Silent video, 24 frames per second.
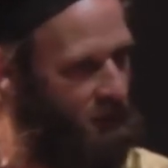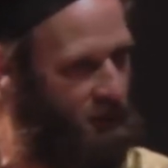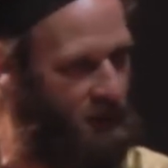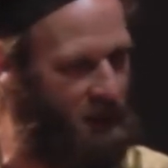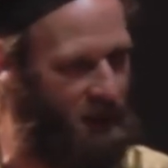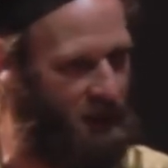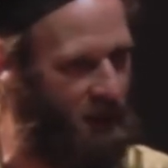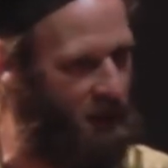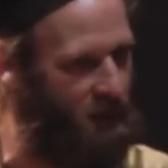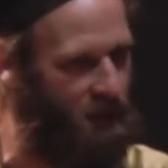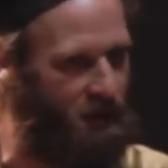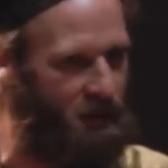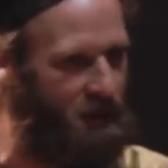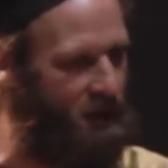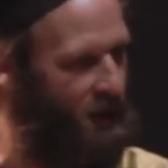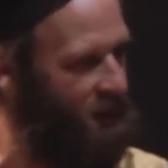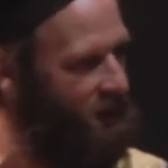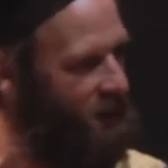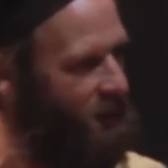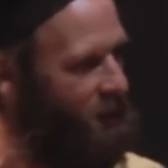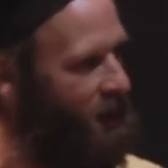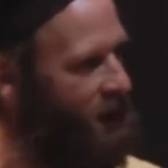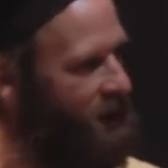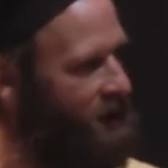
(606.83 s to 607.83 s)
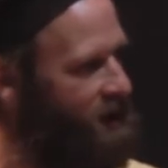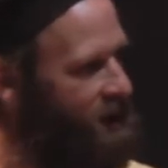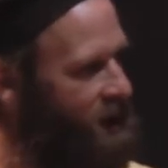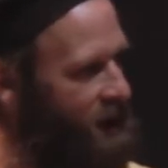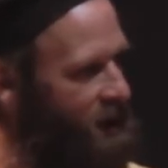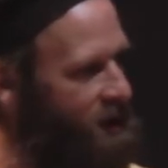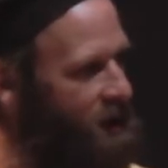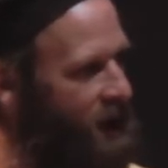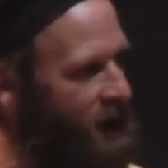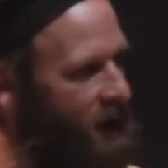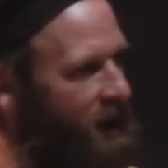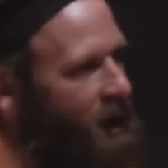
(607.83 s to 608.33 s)
six or seven months
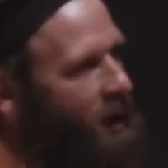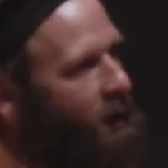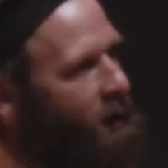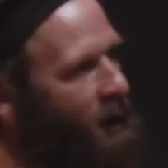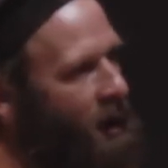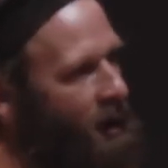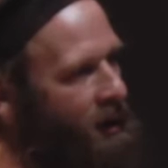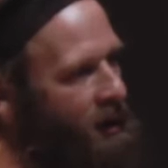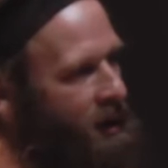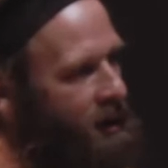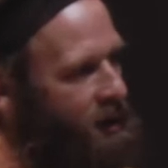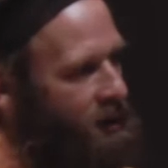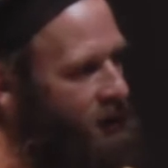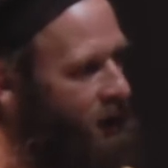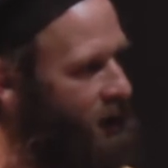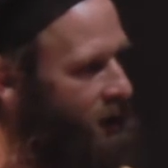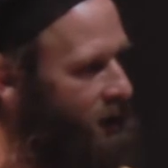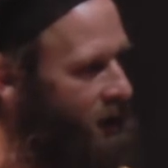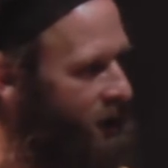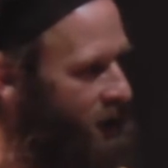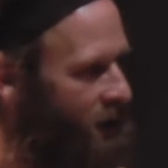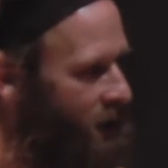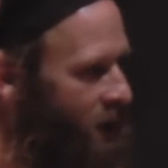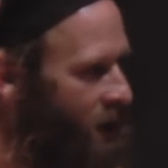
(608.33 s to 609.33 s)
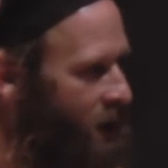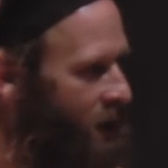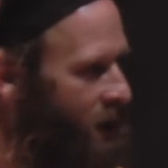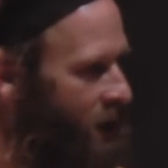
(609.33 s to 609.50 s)
hitchhiking around in Turkey.